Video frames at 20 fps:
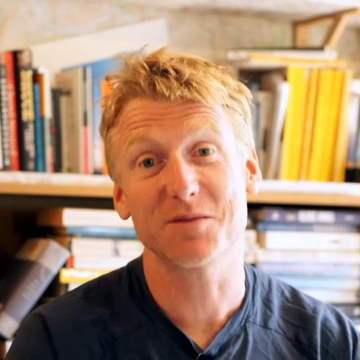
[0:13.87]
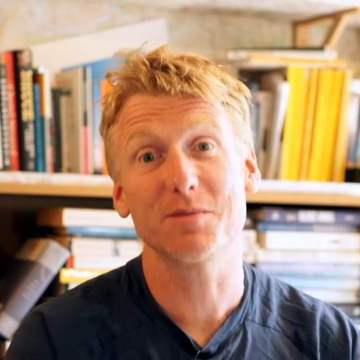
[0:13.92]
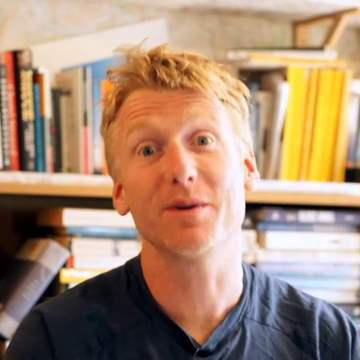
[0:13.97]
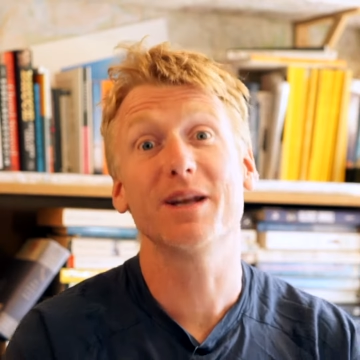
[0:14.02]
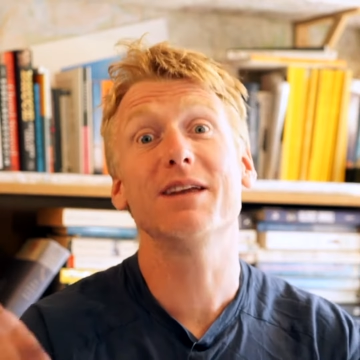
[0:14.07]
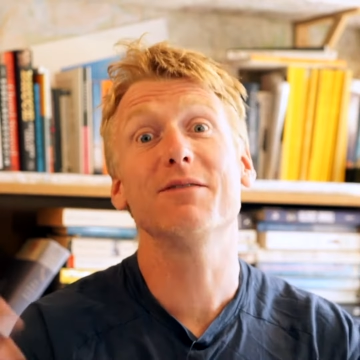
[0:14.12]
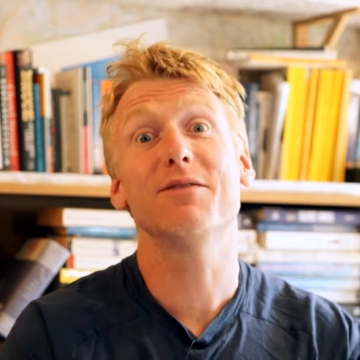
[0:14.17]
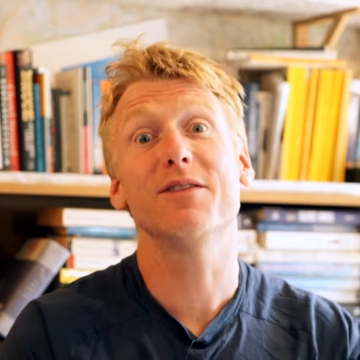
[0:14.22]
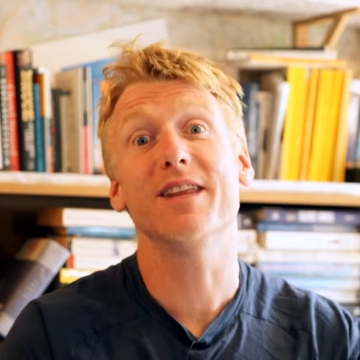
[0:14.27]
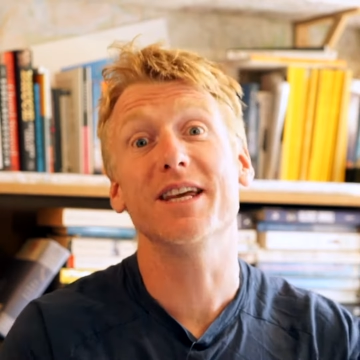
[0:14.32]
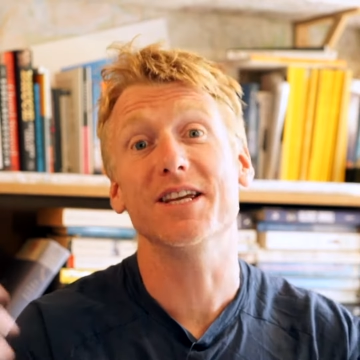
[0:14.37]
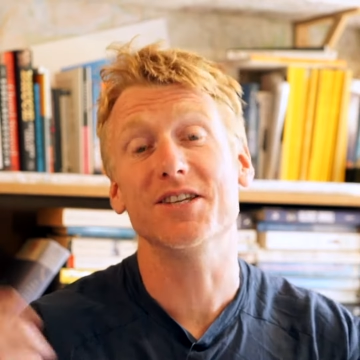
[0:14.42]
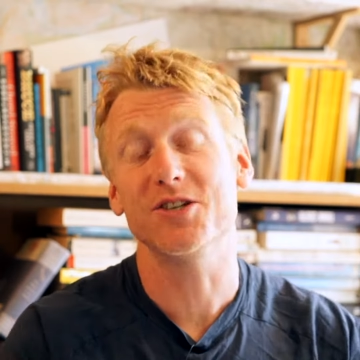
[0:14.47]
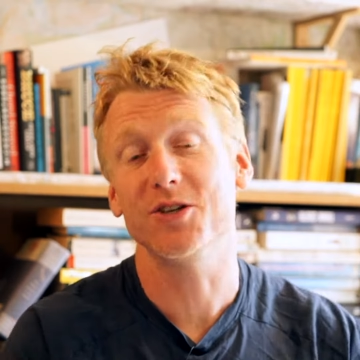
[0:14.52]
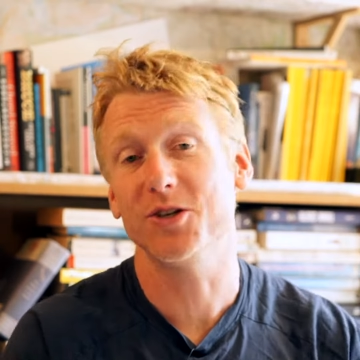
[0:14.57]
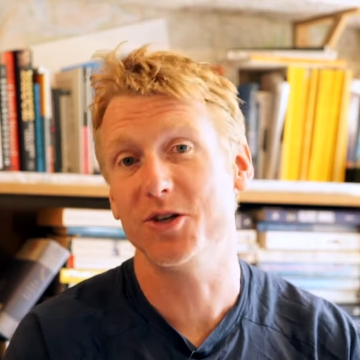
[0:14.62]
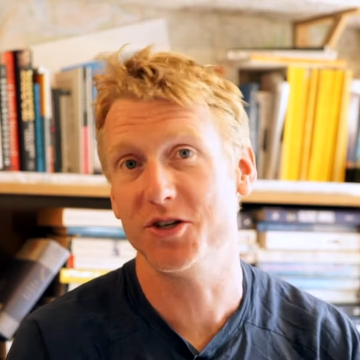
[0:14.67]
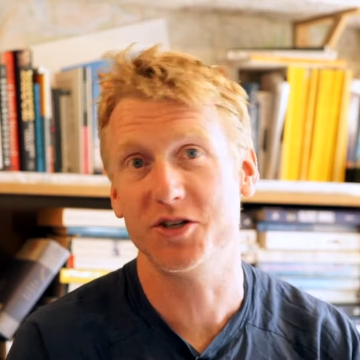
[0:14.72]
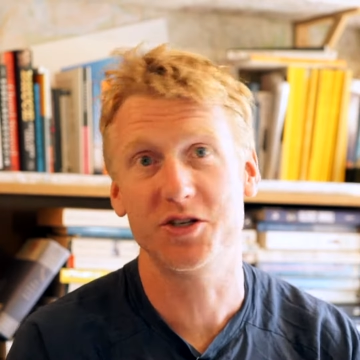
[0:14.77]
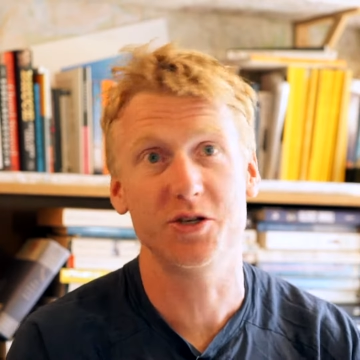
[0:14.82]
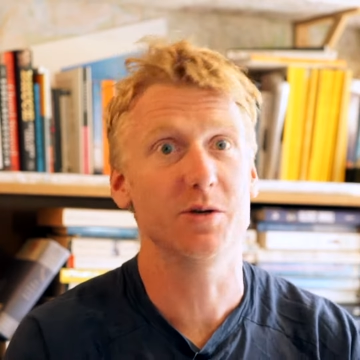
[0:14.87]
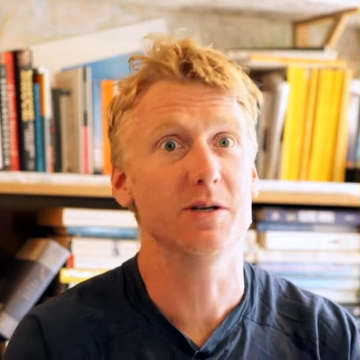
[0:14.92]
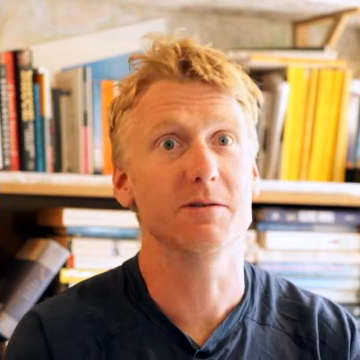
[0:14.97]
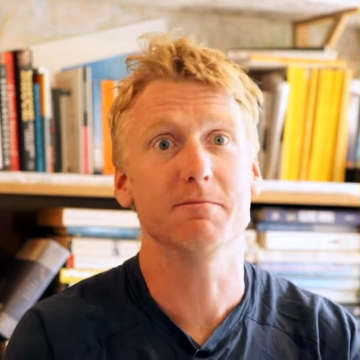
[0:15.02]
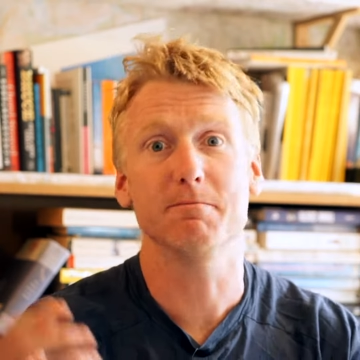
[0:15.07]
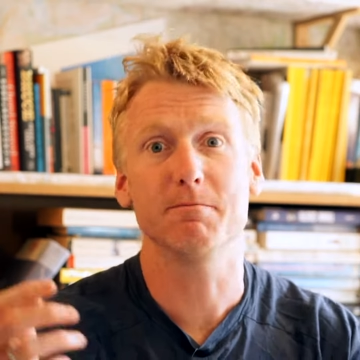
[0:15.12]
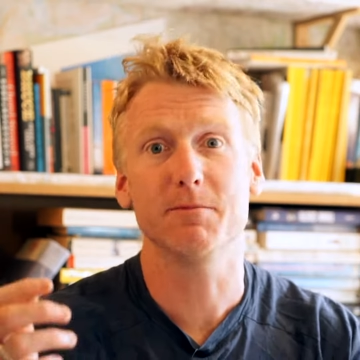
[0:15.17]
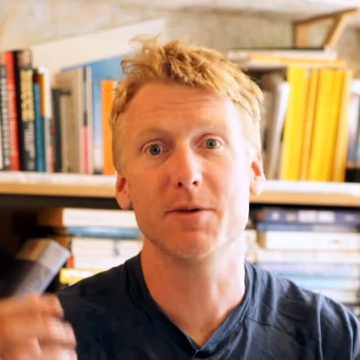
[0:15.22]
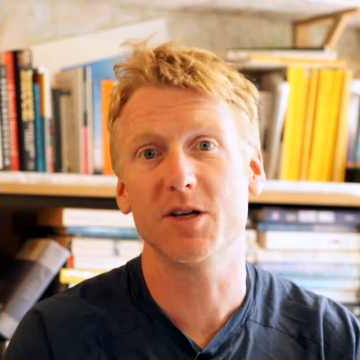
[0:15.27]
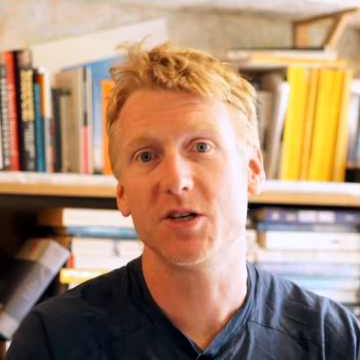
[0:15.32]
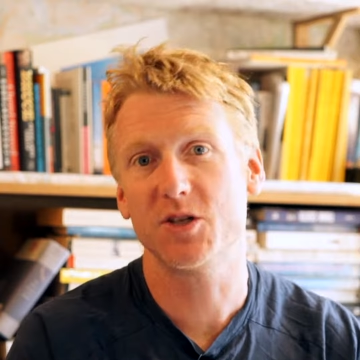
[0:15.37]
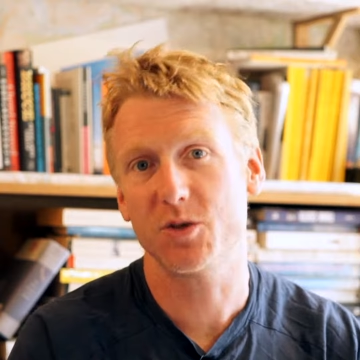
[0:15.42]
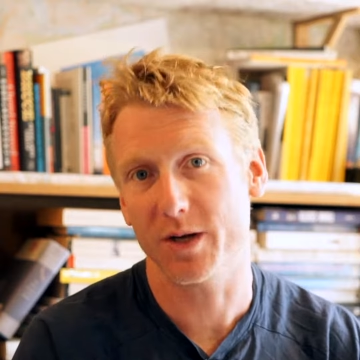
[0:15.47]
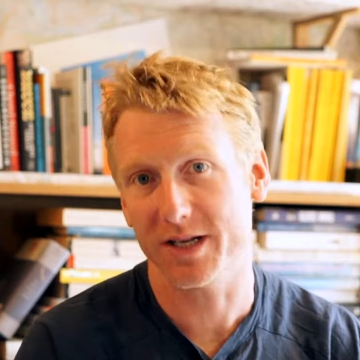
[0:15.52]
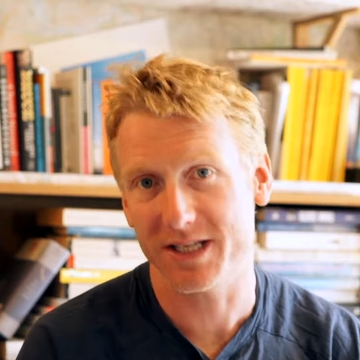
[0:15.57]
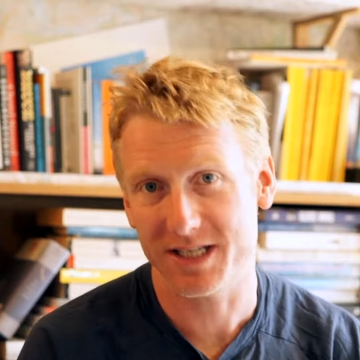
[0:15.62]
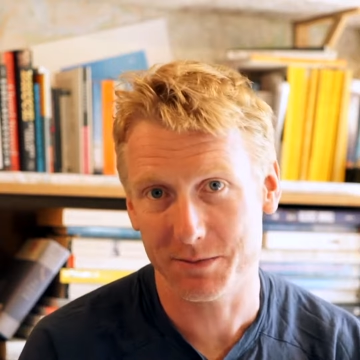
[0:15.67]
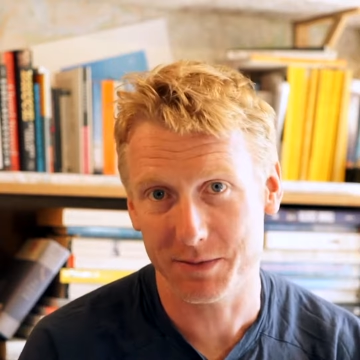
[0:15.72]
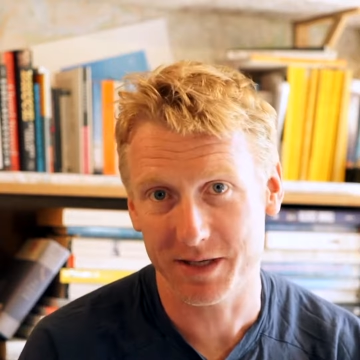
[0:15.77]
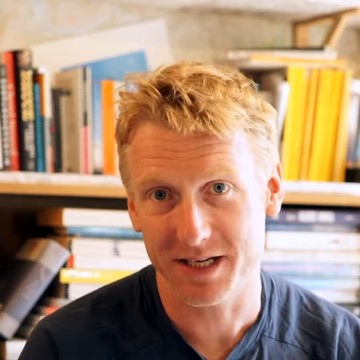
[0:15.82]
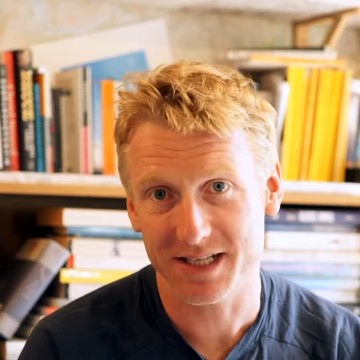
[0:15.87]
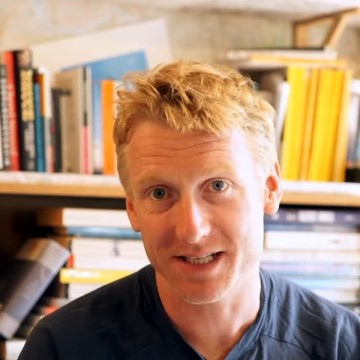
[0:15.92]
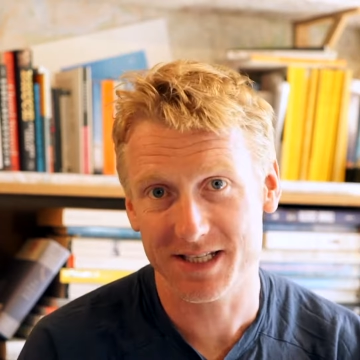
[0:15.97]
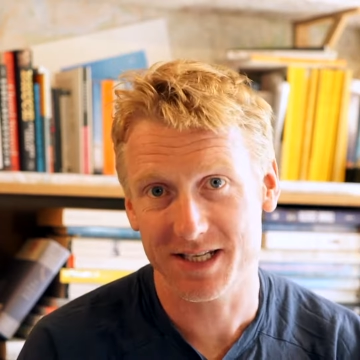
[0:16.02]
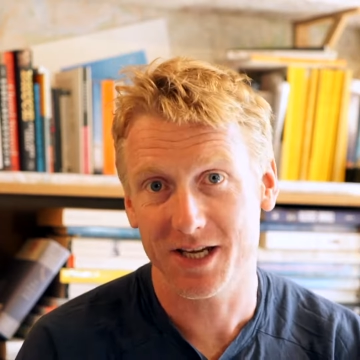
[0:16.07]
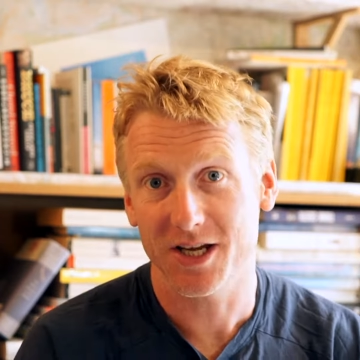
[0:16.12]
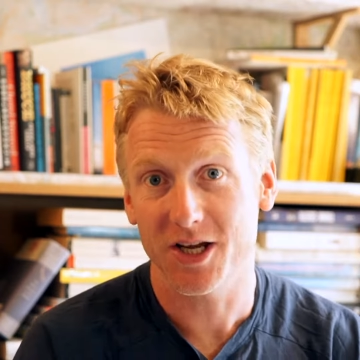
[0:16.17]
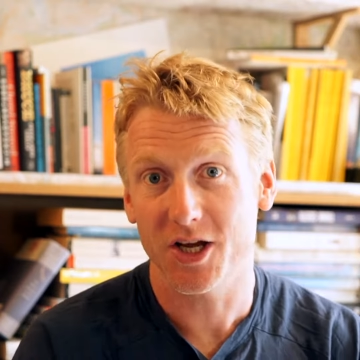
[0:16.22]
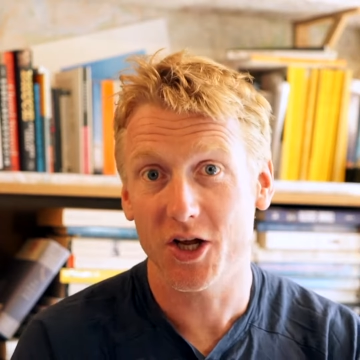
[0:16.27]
but even this you can do in twenty minutes.